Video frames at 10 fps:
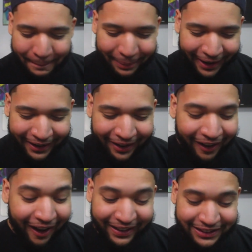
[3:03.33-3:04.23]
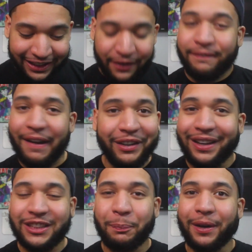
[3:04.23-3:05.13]
But honestly, very
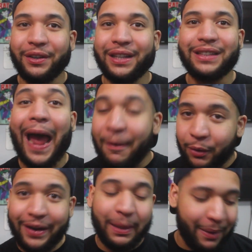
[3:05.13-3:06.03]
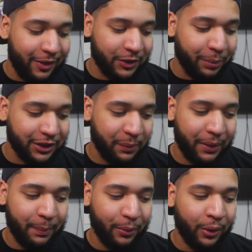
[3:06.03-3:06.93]
good experience. I would recommend this book to
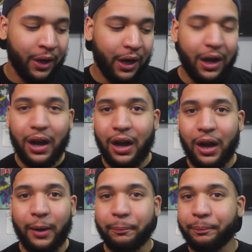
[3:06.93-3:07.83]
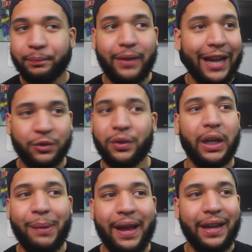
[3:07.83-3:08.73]
people. Um that's
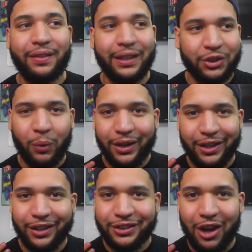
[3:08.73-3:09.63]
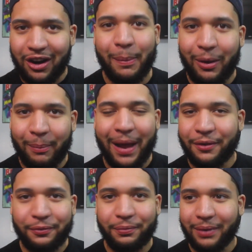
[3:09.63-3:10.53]
really about it. I just wanted to talk about my
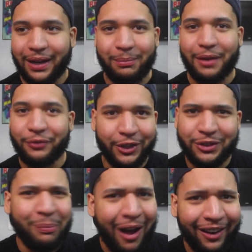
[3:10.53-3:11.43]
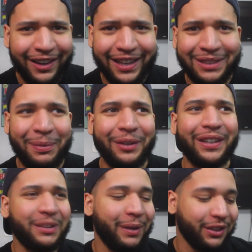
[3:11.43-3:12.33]
like my first manga
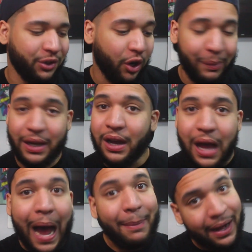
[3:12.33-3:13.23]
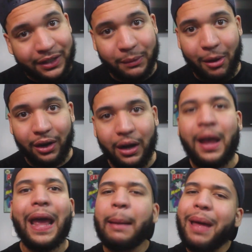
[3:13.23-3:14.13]
experience, because you know me, I'm not into manga,
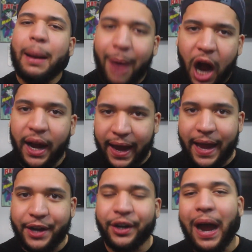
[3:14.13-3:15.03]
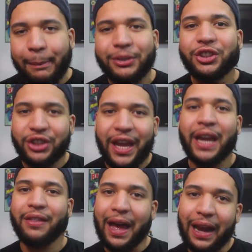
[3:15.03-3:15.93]
and I'm not a manga hater. I'm just
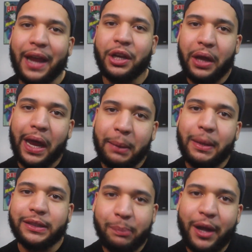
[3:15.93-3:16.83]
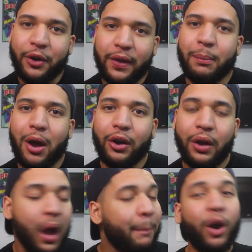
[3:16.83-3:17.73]
saying that like anime's better than
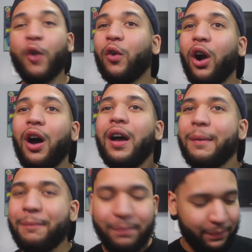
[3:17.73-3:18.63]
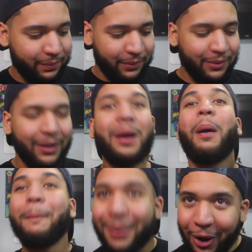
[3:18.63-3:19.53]
manga. But overall,
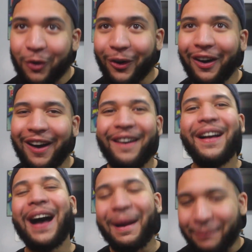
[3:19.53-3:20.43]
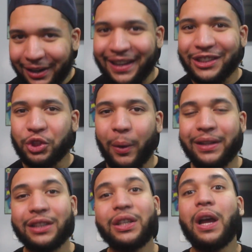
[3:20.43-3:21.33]
But overall, I'm really
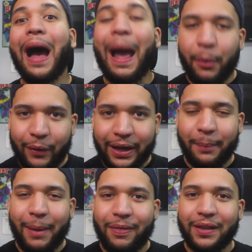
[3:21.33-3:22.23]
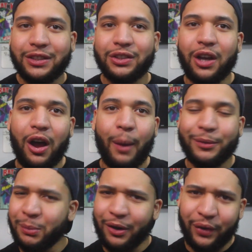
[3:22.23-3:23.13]
enjoying this. I would recommend this. Um,
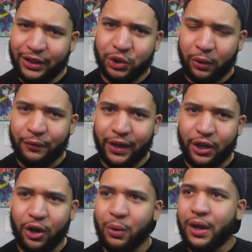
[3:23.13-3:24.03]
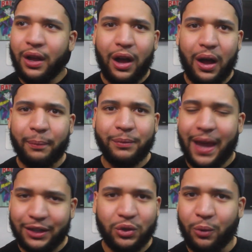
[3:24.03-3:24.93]
this is gonna be a really short video. Um,
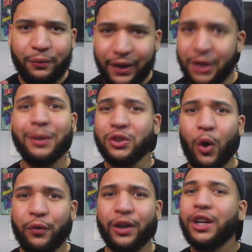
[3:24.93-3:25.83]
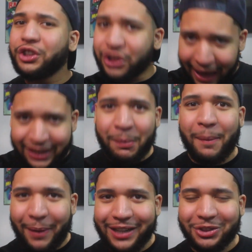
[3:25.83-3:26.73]
yeah, so video is over. Shout out to
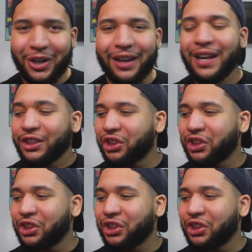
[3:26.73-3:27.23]
my Patreon.